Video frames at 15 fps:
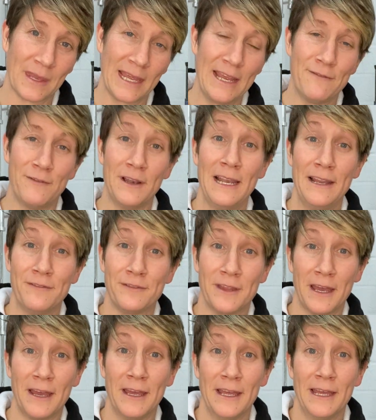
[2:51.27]
If
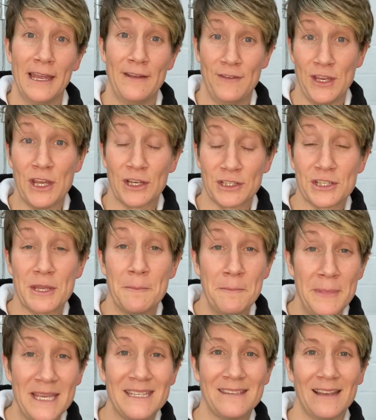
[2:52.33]
a youngster
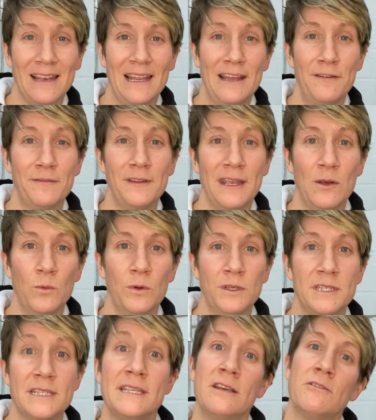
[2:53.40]
missed a lift, it
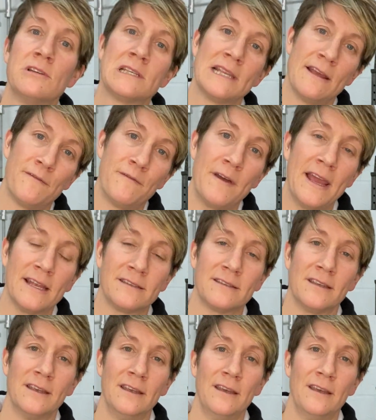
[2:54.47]
would seriously affect